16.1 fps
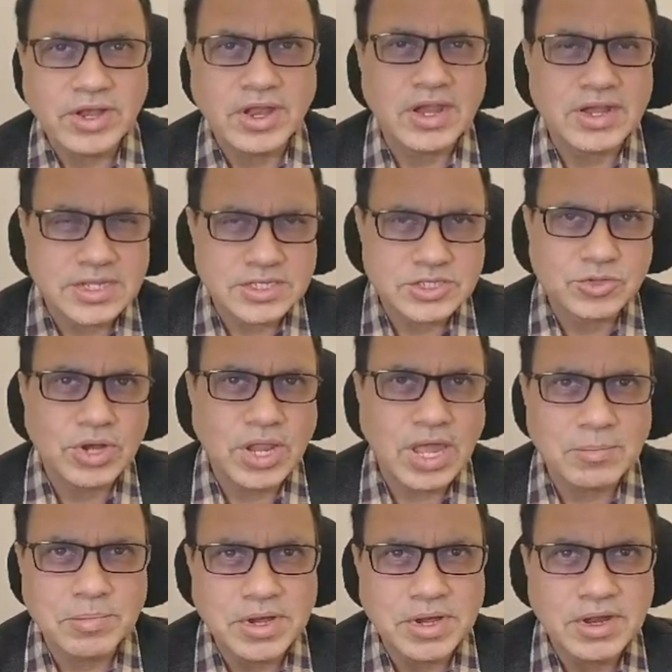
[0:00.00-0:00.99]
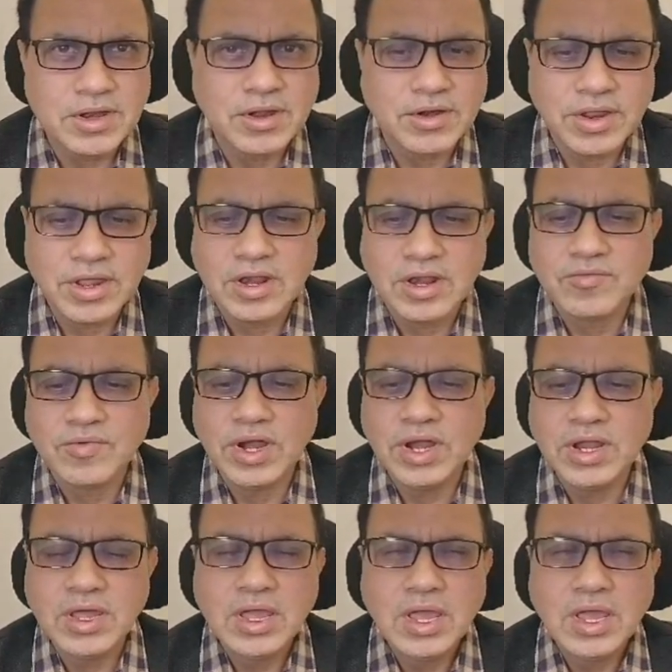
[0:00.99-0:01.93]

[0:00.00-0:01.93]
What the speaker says: That does not happen in a real world,